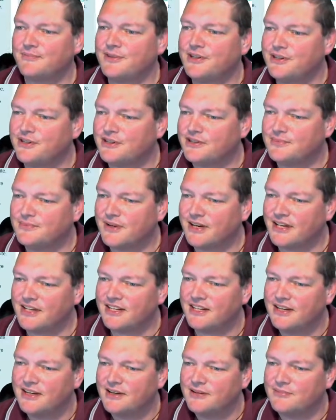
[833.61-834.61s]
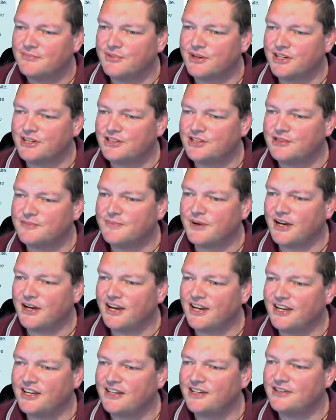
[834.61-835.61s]
because my branch is
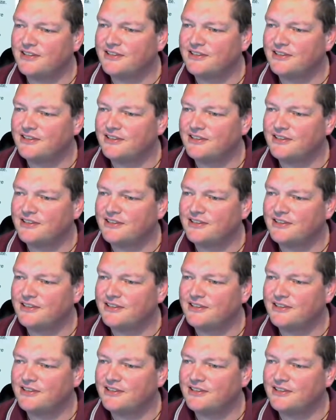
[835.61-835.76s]
behind